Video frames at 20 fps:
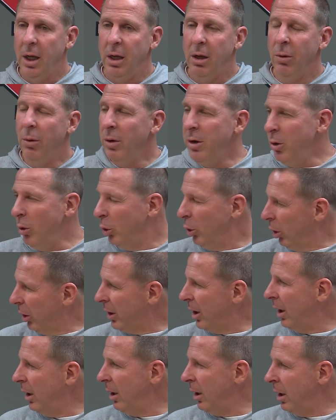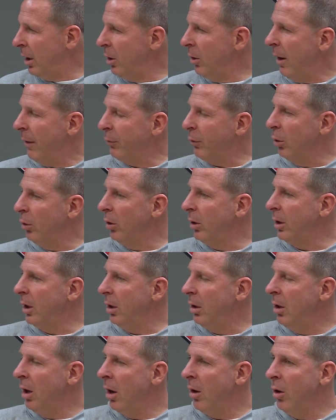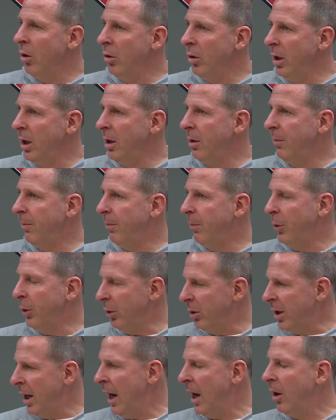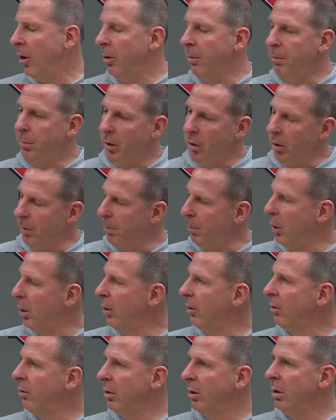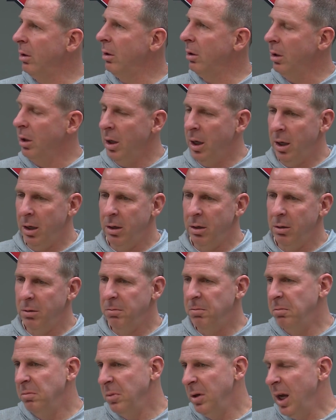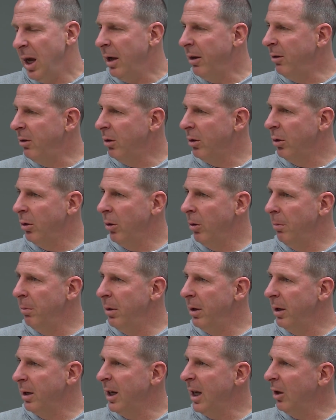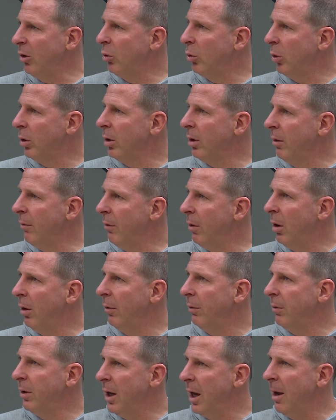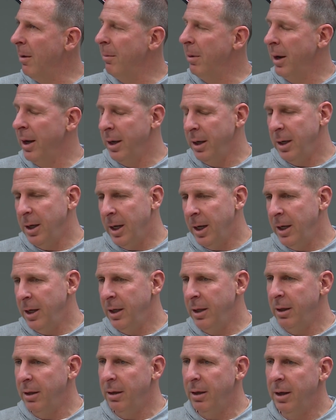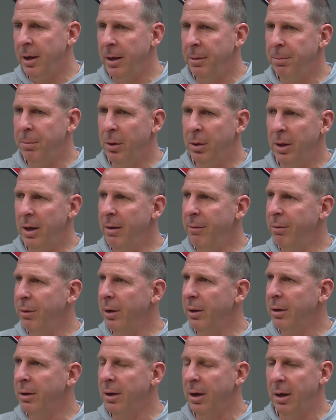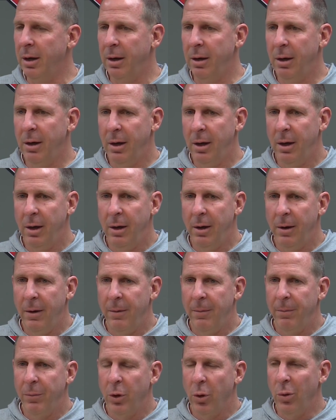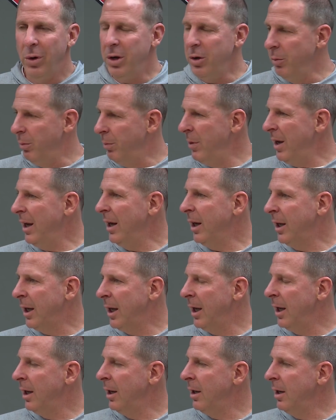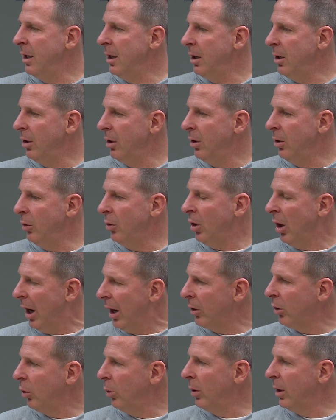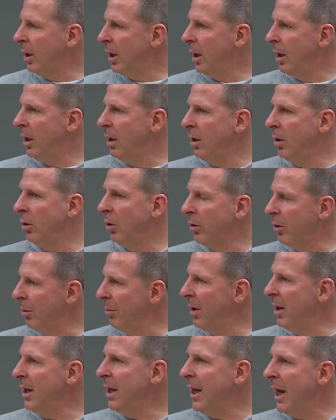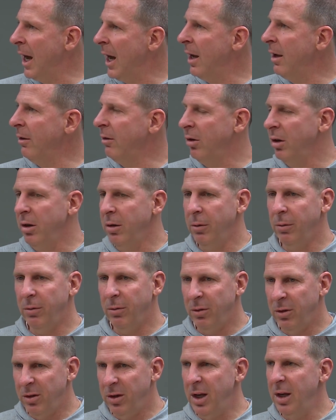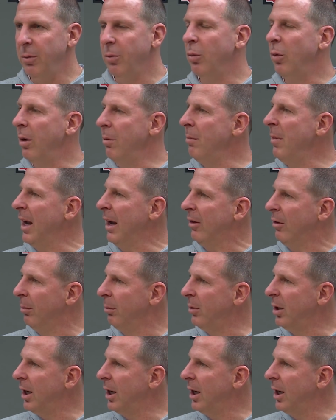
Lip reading: you know, when you look at it, you have to look at not only their talent, but the person. And yeah, is there a little bit of guesswork involved? Yeah. But I believe that, when you meet a kid and you talk to a kid and look him in the eyes and you see what makes him